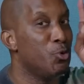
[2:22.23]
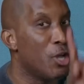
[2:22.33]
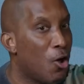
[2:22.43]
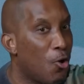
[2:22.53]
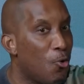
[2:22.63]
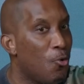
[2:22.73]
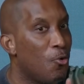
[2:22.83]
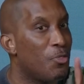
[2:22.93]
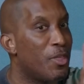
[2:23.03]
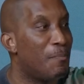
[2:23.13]
Know
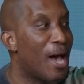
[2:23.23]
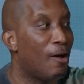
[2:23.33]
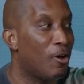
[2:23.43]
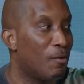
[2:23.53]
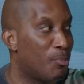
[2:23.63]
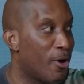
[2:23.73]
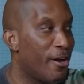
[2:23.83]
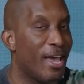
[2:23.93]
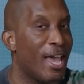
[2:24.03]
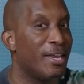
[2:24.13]
the power of
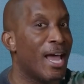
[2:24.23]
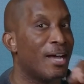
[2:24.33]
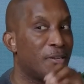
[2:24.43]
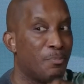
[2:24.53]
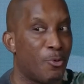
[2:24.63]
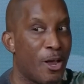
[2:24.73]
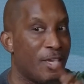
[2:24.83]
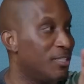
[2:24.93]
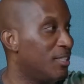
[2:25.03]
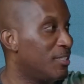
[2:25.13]
prayer and not to pray
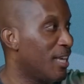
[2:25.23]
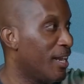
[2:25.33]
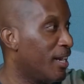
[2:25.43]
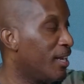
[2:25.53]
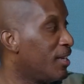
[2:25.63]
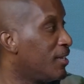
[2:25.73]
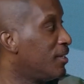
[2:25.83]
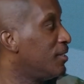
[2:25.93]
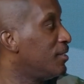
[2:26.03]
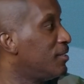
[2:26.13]
is insanity.
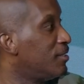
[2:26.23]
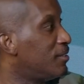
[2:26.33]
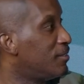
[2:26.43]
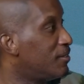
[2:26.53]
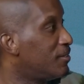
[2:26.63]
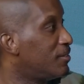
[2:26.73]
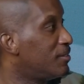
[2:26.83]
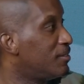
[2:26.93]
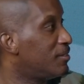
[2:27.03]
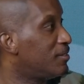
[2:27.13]
It's insanity.
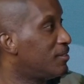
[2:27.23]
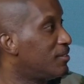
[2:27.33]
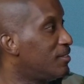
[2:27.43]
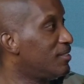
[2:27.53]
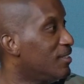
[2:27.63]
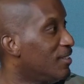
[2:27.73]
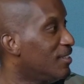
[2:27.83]
It's insanity.